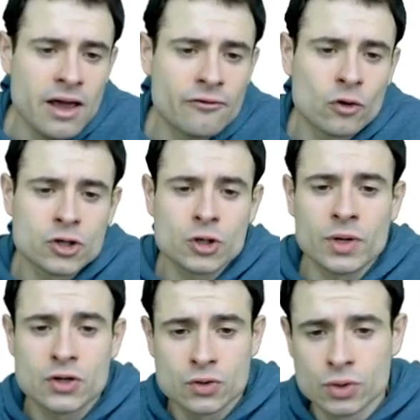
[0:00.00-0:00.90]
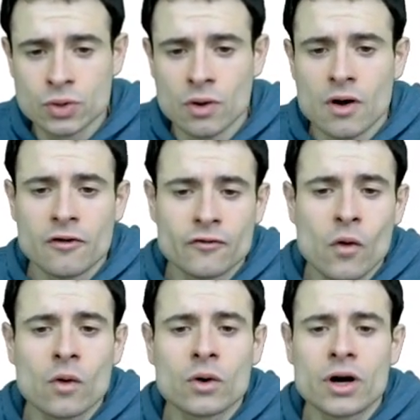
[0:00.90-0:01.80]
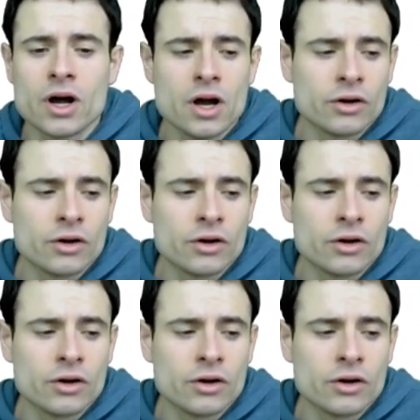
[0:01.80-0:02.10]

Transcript: fortiori true for